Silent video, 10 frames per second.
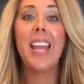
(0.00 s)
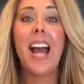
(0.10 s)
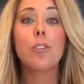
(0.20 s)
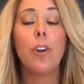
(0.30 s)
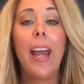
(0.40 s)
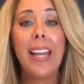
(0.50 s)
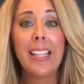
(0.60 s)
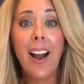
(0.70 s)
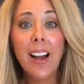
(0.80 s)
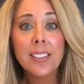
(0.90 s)
Natural
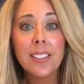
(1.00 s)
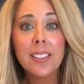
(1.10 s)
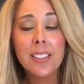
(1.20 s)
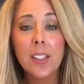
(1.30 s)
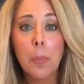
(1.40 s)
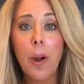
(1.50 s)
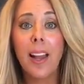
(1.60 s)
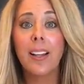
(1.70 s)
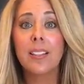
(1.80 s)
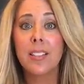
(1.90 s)
antioxidants in the
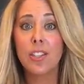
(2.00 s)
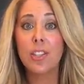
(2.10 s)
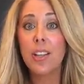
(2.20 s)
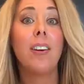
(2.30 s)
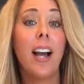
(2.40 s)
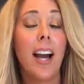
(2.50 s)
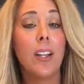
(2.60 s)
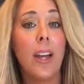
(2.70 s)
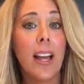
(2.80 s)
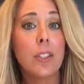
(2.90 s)
products, such as
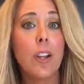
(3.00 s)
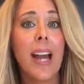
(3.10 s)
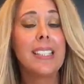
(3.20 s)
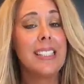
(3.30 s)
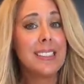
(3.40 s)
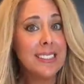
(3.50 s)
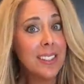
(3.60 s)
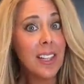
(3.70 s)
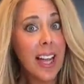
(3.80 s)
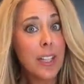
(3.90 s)
avocado extract and
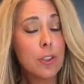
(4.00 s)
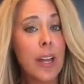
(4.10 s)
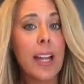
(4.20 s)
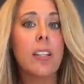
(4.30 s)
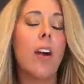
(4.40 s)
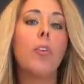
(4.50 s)
dill extract.